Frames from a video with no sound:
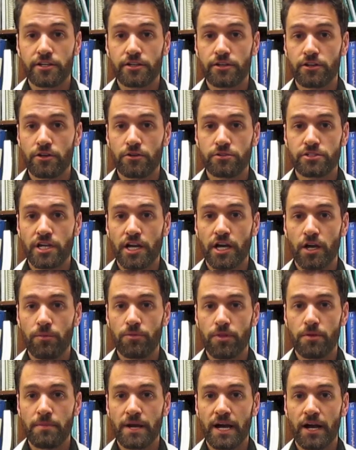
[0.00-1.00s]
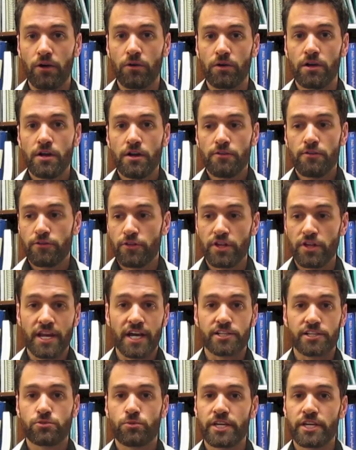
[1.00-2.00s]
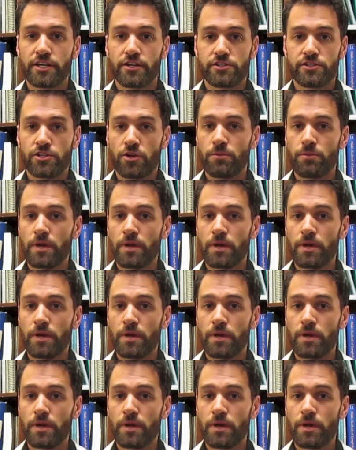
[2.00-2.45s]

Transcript: you know, to help them out for the next week or so.